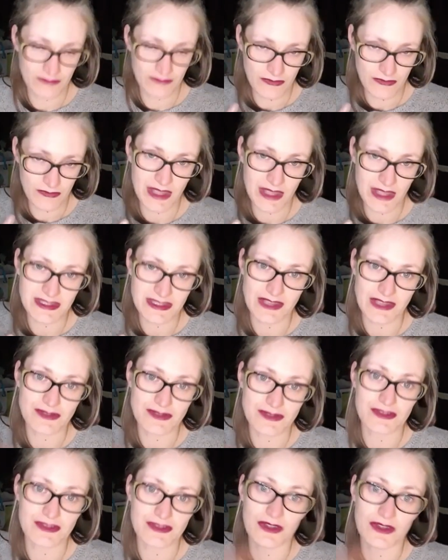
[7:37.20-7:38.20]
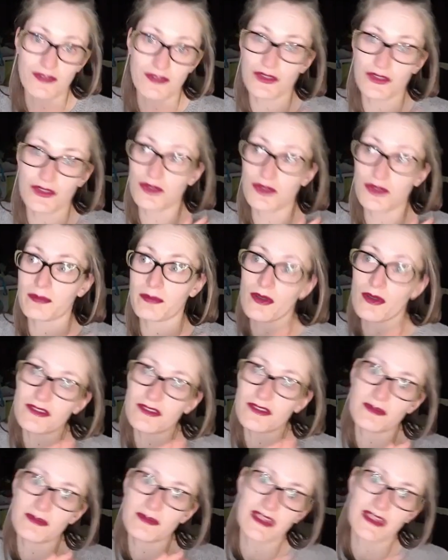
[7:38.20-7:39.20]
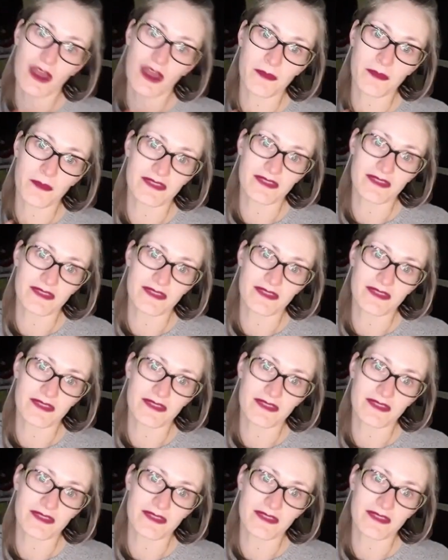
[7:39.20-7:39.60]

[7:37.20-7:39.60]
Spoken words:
it's extra stuff that could possibly upset